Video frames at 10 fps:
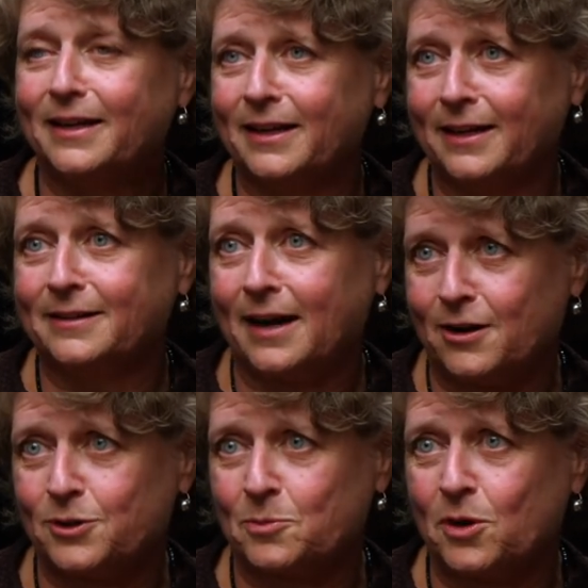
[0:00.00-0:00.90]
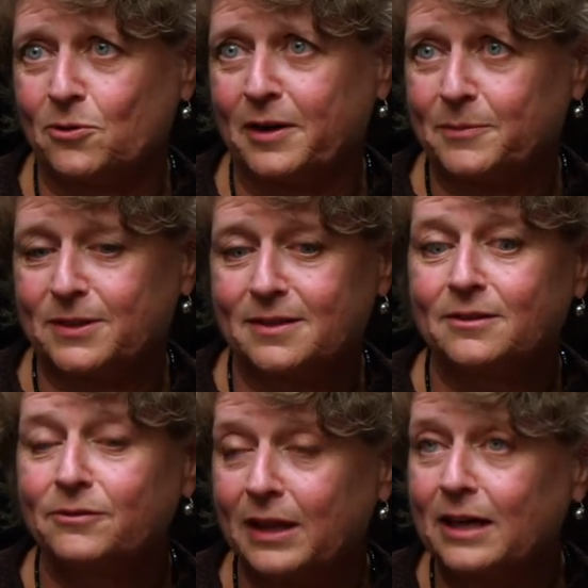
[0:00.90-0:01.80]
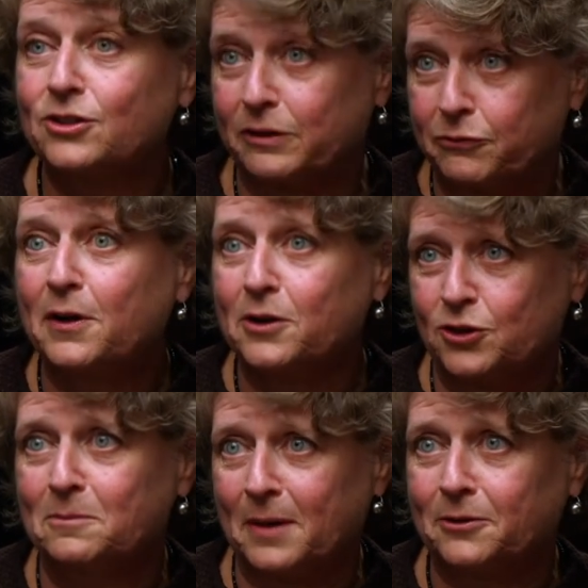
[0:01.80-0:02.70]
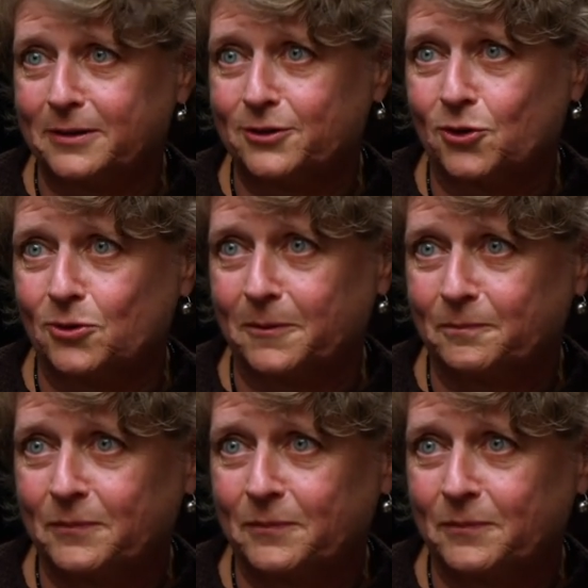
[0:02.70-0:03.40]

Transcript: in arts programs actually function better in school.